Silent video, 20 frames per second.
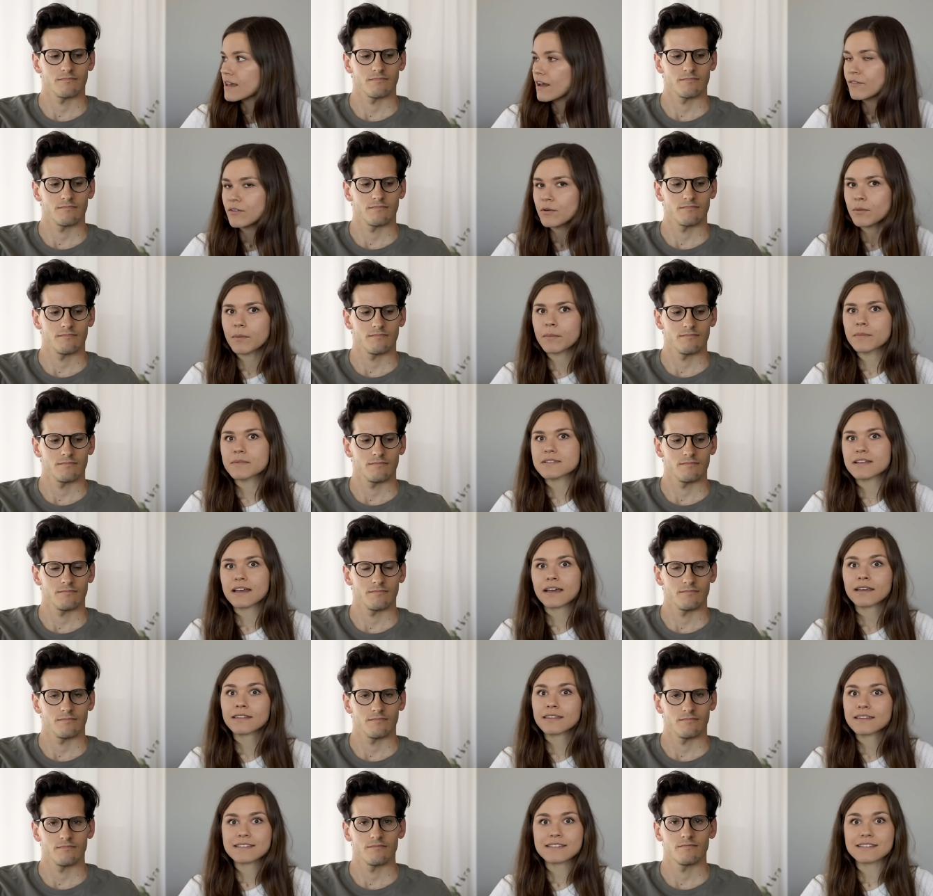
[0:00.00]
Speaker 1: Everyone was
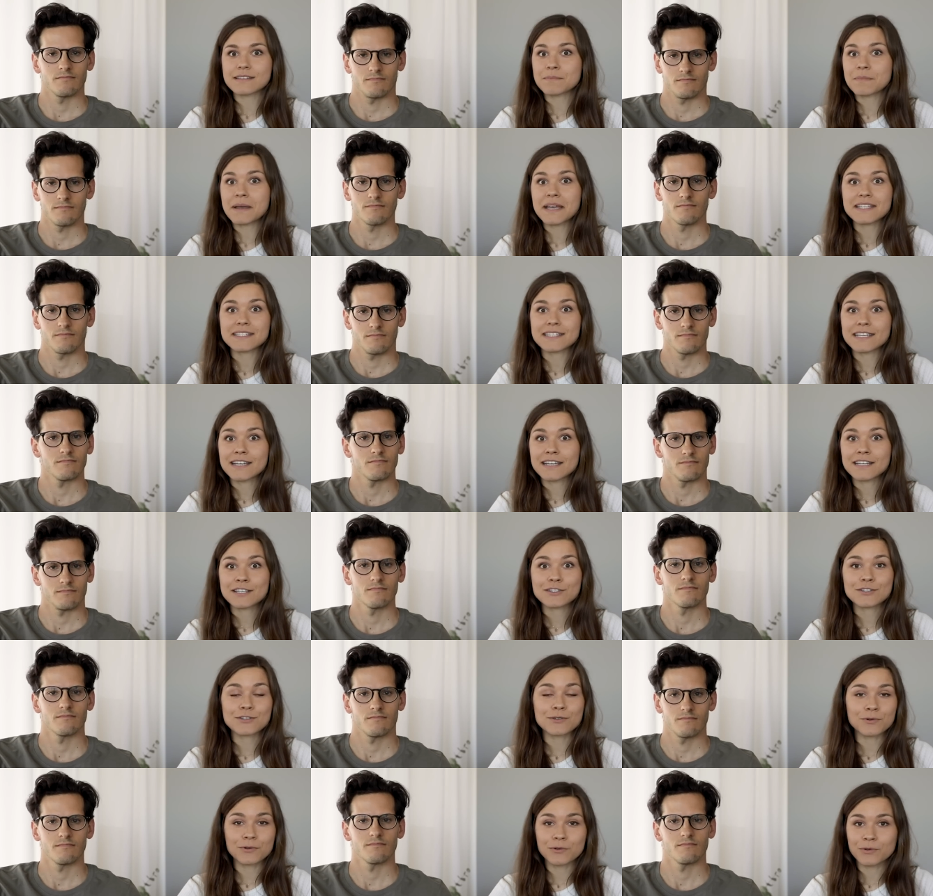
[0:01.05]
like, this is amazing,
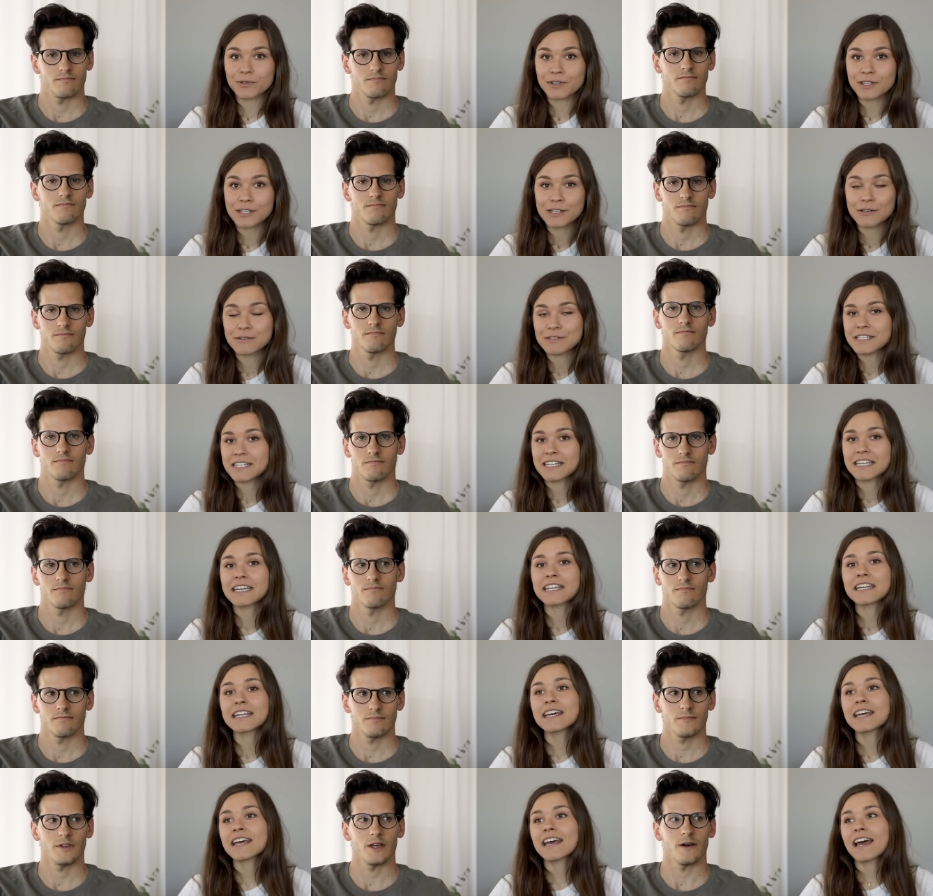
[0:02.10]
so cool that you did
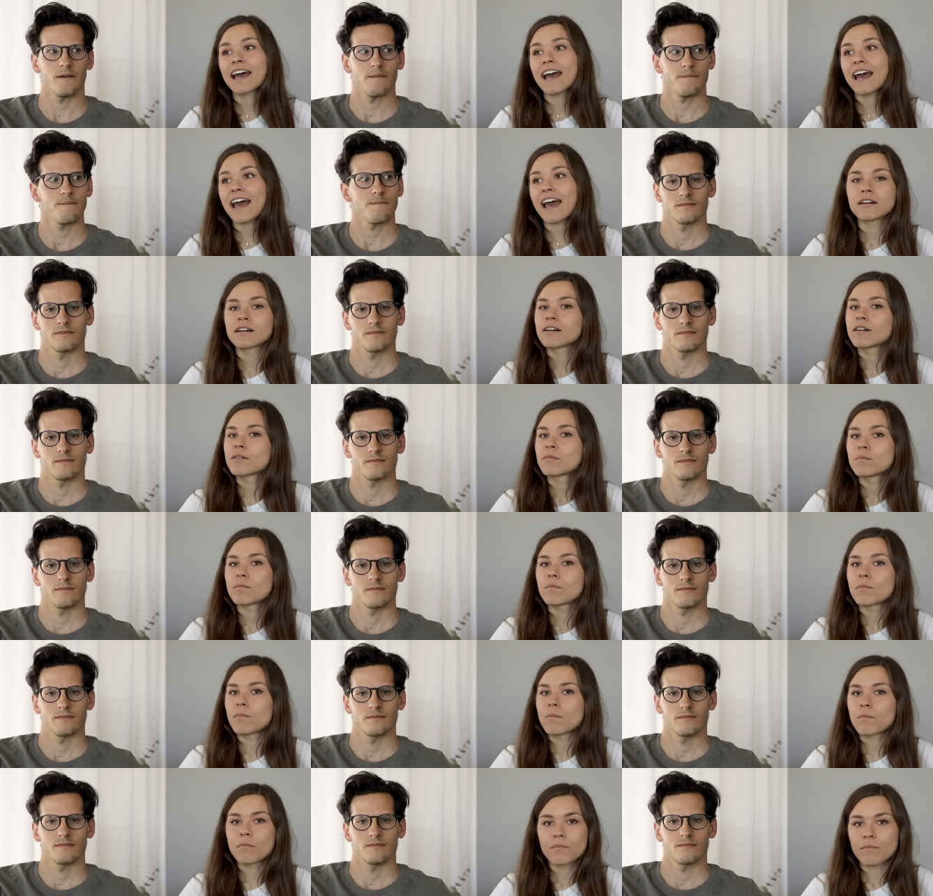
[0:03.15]
it. Yeah.
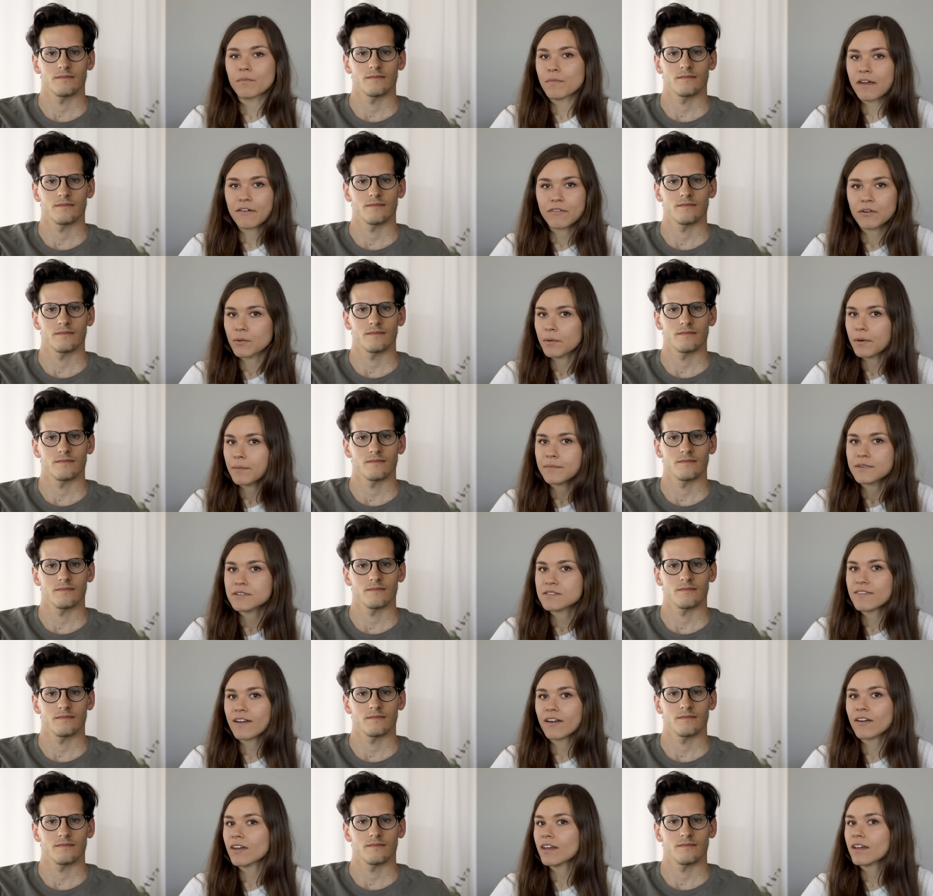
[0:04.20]
Everyone was
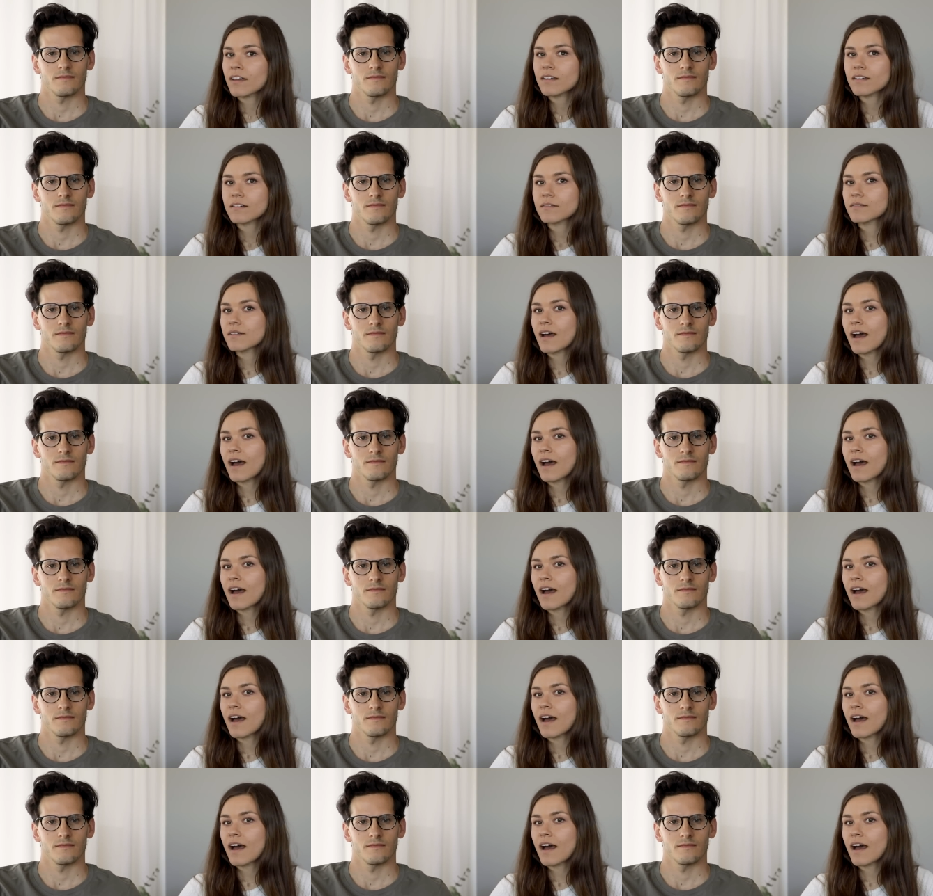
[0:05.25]
very